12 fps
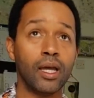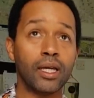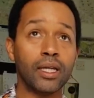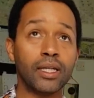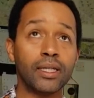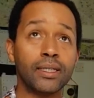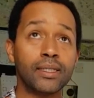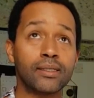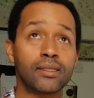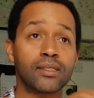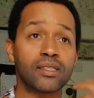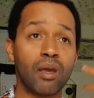It is
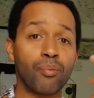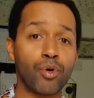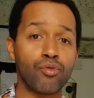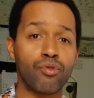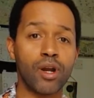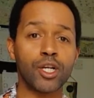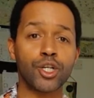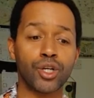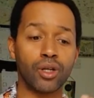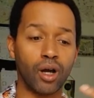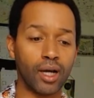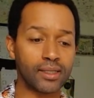
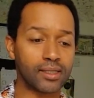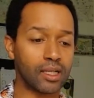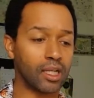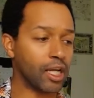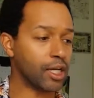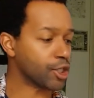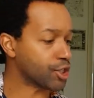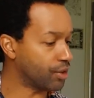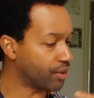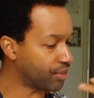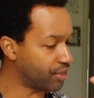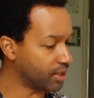separation, isolation,
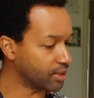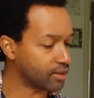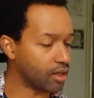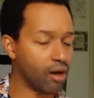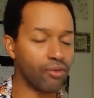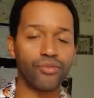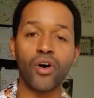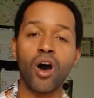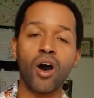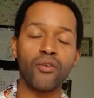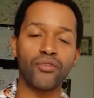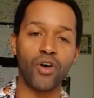things that are
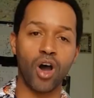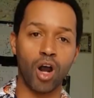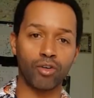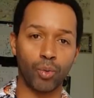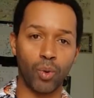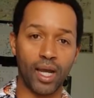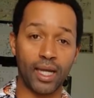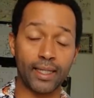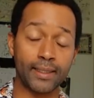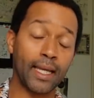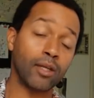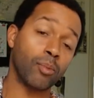far, far away.
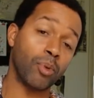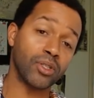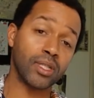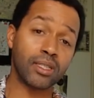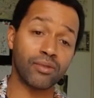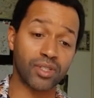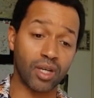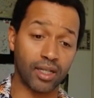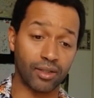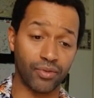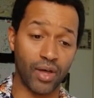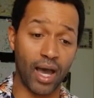Now, the positive side
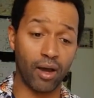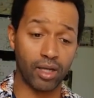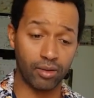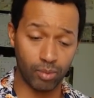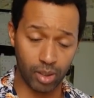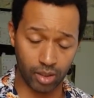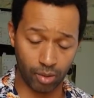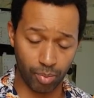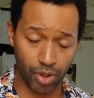of that in a